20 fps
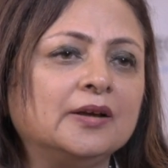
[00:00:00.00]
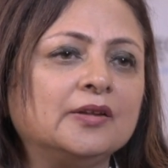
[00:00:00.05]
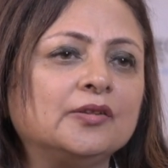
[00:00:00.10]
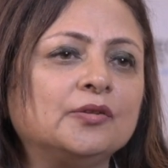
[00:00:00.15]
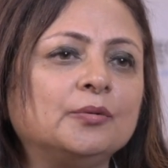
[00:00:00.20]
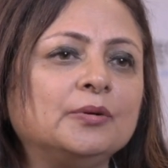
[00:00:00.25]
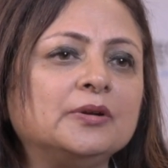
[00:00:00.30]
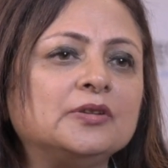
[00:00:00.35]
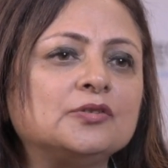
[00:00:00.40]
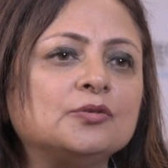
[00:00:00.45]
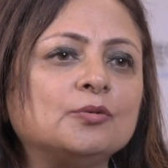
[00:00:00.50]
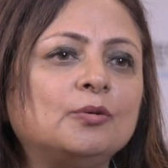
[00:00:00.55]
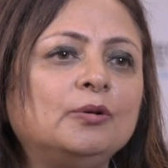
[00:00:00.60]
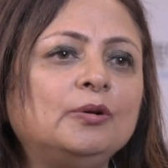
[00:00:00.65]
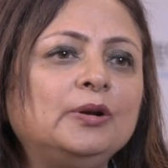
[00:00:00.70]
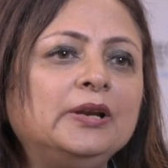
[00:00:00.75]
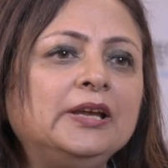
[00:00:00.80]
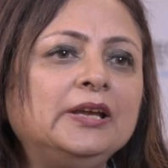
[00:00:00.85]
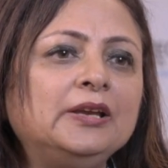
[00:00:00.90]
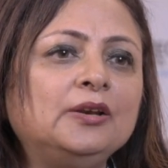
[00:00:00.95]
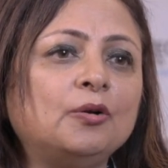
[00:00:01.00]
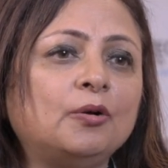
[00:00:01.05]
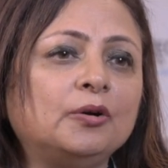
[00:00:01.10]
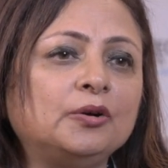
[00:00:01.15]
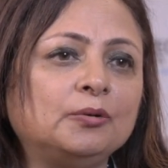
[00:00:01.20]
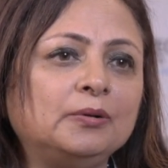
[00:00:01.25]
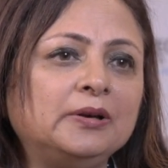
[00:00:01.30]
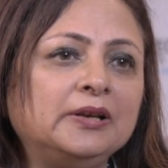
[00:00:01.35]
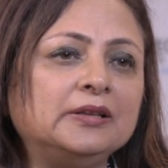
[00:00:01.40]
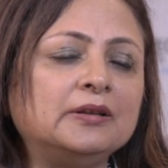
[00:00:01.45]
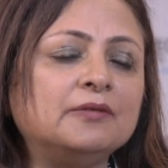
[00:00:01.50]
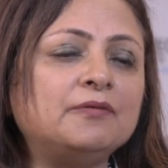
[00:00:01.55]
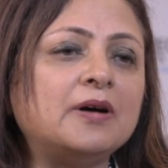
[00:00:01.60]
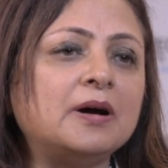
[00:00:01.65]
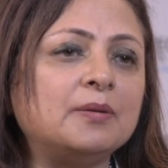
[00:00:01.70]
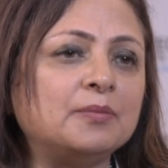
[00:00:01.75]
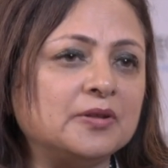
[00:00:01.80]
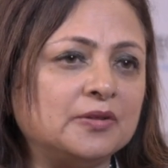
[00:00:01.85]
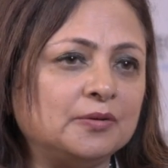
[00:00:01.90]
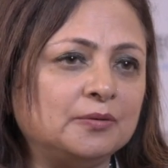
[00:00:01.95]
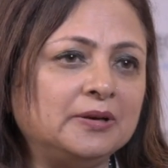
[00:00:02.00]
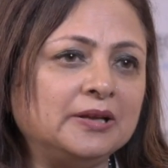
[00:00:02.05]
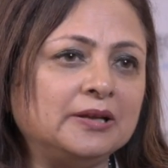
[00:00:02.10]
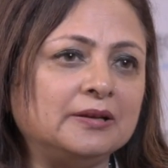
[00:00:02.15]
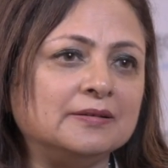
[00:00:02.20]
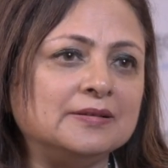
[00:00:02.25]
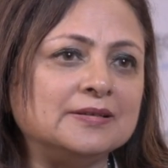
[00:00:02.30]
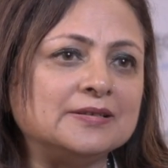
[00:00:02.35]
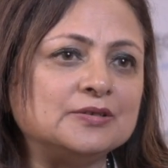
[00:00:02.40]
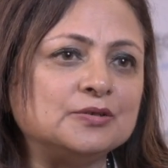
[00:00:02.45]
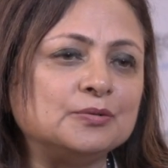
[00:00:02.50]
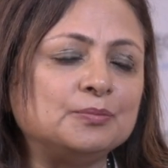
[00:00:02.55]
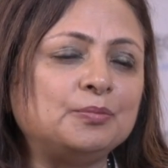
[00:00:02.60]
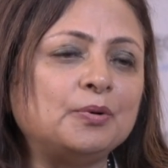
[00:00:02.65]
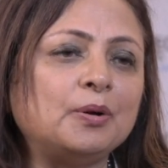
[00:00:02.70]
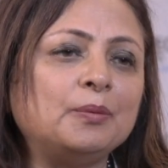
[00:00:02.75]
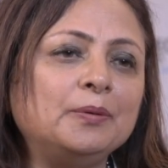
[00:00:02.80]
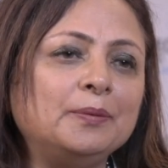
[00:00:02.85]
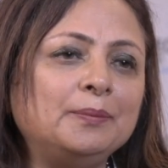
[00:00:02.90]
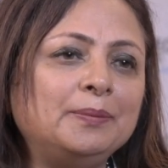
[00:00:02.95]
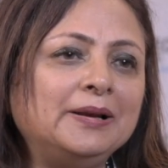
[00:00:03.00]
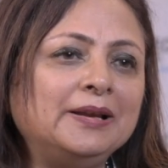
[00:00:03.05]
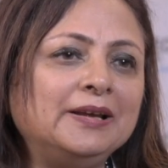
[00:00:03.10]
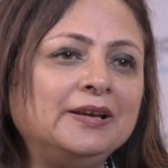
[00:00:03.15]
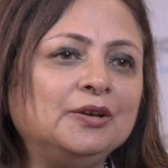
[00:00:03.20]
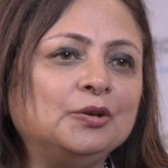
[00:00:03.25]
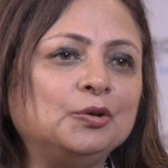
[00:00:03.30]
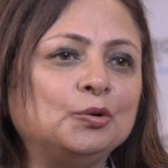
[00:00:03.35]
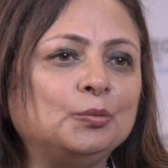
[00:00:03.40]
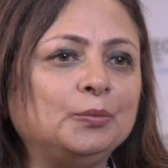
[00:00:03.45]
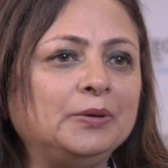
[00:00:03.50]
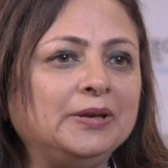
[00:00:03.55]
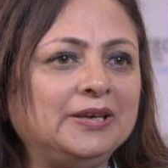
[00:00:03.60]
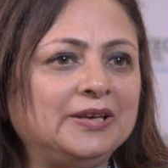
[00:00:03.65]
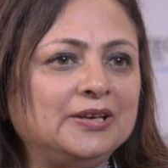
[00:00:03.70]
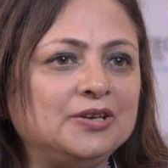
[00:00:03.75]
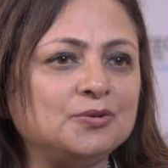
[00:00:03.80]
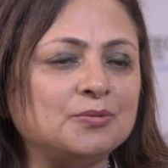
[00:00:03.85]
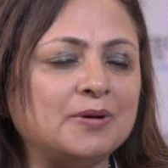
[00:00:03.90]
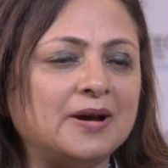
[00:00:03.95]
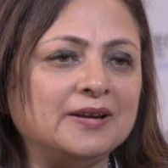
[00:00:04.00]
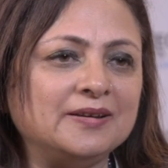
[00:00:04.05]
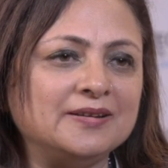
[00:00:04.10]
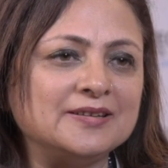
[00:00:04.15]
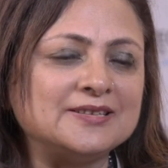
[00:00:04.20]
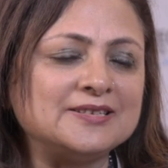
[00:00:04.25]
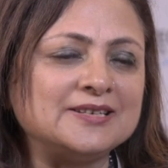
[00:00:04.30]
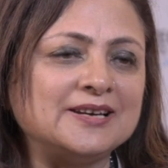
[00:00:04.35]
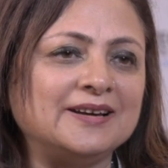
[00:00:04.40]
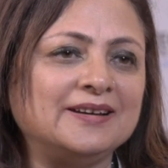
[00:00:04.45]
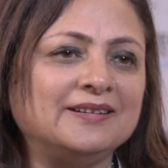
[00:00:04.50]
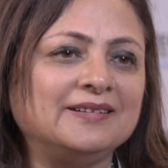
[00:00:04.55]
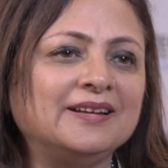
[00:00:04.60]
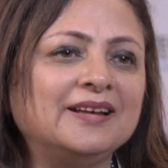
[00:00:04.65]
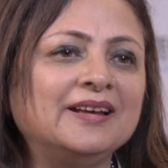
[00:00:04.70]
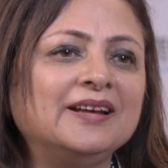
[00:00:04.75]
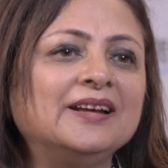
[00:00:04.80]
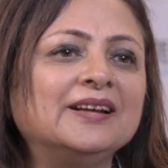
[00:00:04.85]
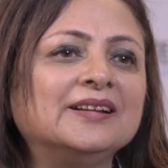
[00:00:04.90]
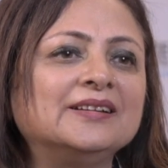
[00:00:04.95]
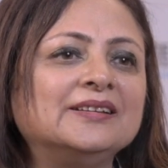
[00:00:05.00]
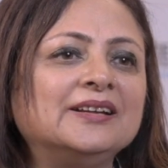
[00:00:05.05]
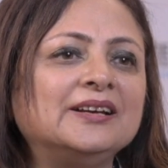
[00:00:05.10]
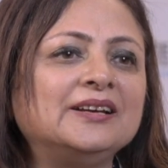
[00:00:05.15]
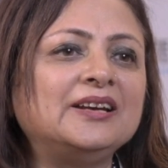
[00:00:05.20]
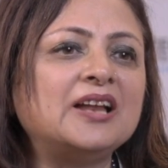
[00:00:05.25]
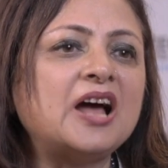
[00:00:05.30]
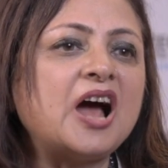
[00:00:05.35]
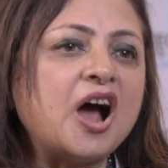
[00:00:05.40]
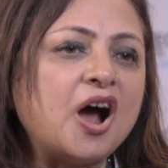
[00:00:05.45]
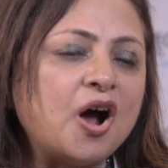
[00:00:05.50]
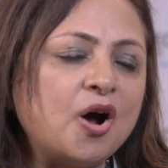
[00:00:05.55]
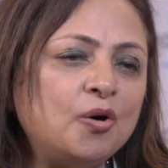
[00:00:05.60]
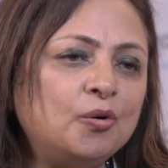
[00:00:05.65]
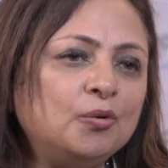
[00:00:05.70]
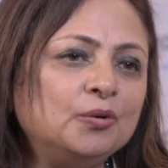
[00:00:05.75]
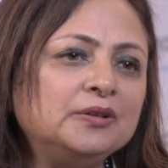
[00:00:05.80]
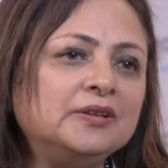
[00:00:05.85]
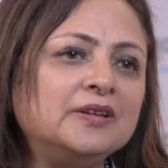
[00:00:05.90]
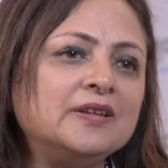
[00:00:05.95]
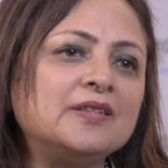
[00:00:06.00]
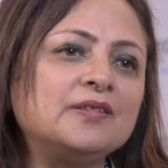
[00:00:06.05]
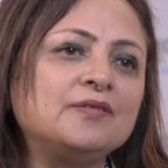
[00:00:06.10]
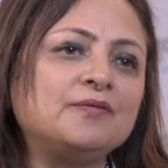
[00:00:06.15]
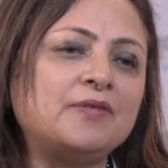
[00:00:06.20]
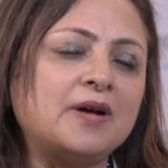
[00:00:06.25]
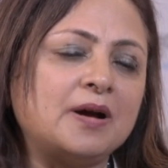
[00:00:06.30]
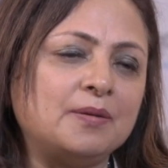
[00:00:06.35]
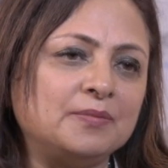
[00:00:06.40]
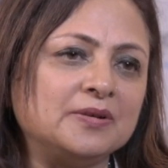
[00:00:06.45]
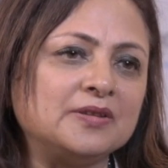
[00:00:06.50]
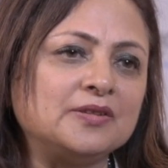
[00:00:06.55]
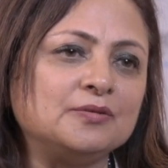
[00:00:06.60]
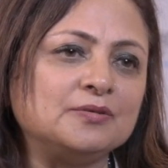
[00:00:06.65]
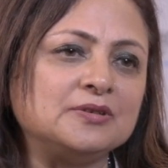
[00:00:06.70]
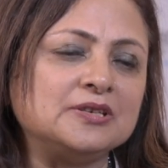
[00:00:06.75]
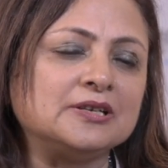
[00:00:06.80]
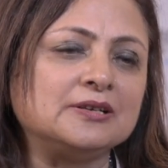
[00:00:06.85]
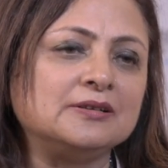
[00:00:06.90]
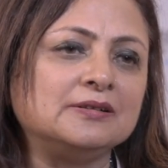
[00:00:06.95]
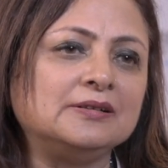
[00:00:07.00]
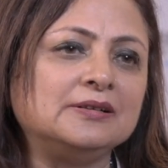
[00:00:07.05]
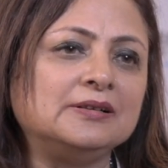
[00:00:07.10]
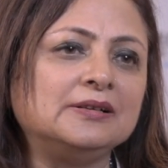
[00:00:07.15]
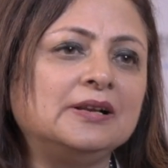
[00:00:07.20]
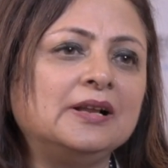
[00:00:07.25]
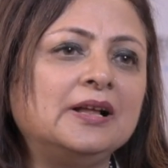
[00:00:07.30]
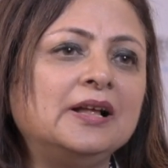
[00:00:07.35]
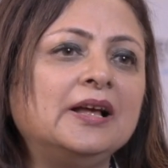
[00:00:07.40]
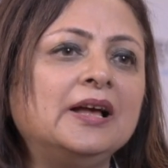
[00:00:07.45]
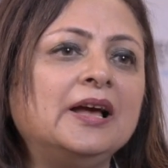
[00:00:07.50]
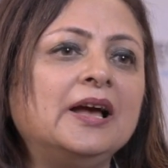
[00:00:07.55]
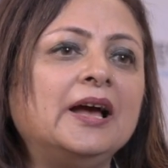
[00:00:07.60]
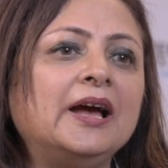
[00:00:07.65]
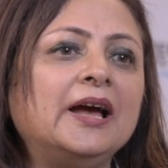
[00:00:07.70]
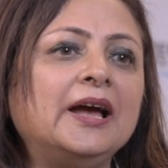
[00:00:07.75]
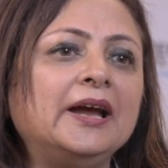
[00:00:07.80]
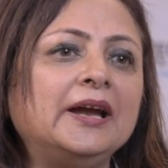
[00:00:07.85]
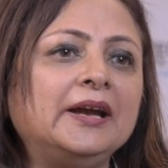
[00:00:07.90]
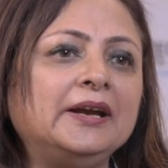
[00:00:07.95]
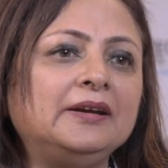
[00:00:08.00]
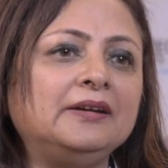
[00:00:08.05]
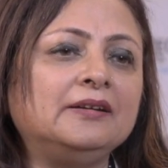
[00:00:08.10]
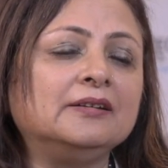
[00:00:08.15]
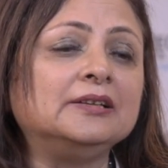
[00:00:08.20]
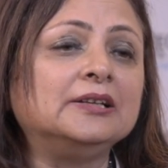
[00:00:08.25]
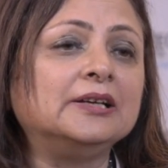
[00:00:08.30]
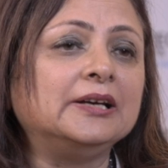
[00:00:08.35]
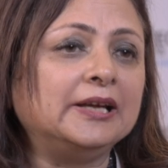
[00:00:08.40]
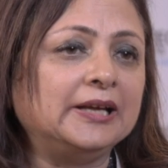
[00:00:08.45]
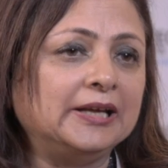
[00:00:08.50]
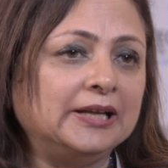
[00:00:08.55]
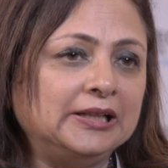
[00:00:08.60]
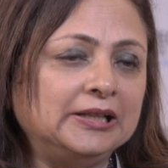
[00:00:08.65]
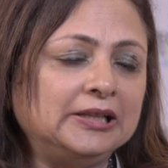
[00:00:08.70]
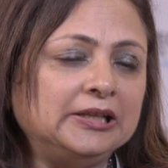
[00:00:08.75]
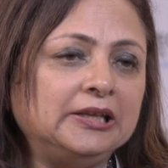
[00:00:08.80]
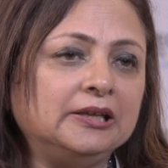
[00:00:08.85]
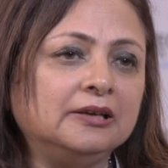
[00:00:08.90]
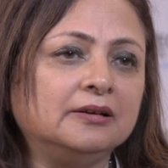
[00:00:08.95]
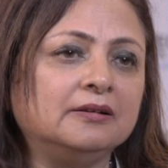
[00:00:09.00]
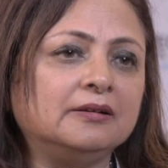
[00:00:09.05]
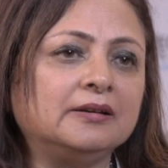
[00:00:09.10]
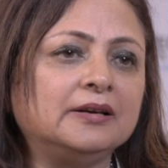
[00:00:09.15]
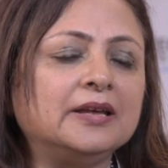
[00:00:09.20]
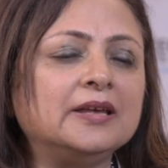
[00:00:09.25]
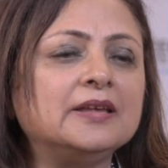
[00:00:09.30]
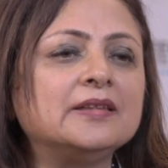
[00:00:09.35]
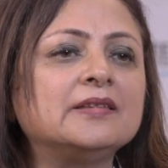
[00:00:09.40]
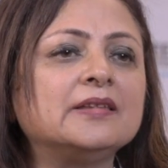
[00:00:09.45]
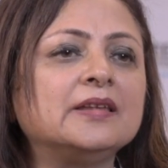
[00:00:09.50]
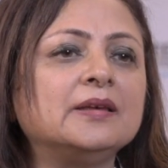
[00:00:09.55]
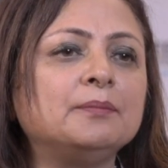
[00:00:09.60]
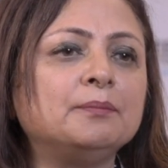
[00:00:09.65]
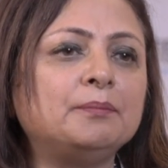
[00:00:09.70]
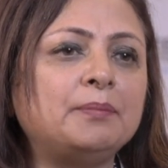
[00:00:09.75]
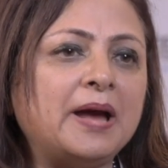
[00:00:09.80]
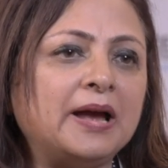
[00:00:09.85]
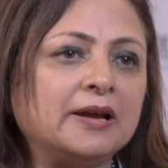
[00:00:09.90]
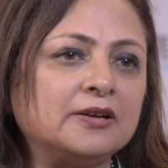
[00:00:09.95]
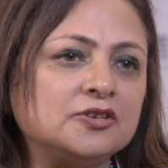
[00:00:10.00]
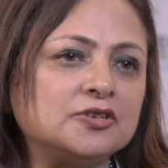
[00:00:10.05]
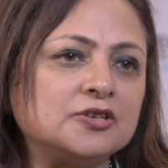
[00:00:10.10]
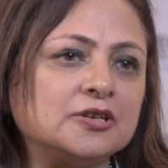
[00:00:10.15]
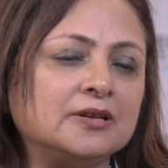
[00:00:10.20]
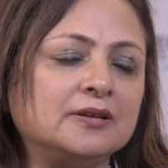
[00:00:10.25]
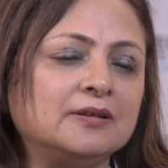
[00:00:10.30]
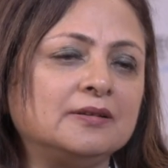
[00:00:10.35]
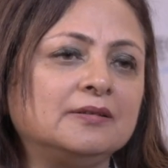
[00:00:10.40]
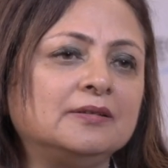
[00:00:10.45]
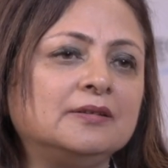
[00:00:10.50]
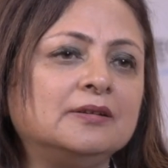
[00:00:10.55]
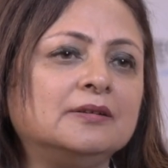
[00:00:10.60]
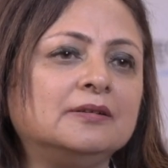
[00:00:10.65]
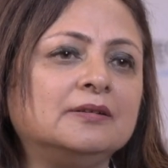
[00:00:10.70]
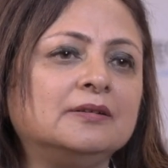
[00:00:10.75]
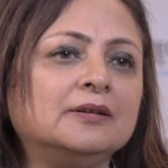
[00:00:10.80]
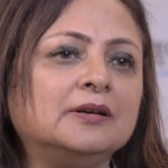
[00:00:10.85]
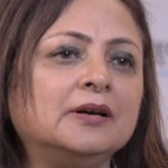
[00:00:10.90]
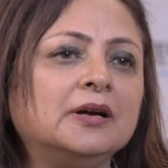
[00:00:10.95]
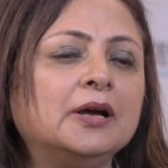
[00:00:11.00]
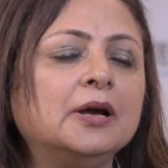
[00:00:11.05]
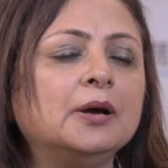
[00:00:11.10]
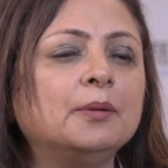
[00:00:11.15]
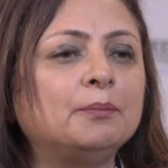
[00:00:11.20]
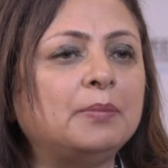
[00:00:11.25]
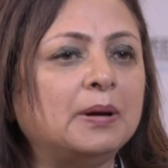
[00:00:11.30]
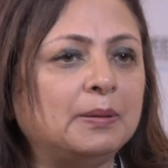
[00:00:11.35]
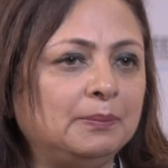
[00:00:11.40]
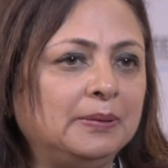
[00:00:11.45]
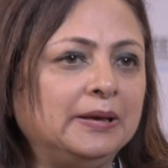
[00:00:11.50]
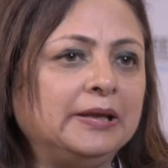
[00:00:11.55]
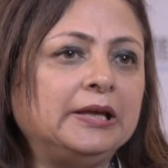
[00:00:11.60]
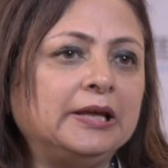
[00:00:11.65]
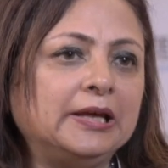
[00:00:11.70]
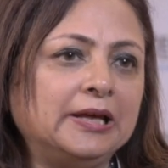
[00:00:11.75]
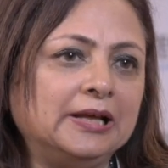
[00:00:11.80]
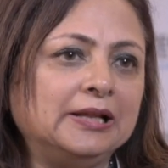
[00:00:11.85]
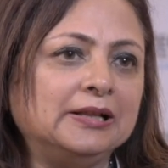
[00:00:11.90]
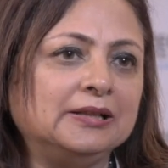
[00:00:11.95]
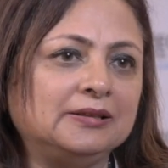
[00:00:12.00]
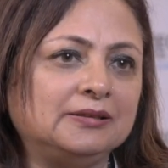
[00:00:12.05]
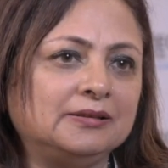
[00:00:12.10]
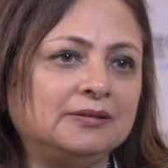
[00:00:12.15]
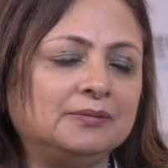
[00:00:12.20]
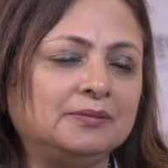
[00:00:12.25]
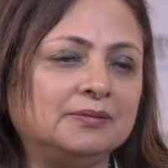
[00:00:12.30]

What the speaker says: So it's not only the pharmaceuticals. So probably we need to understand that how this pharmaceutical and the healthcare is impacting the public health.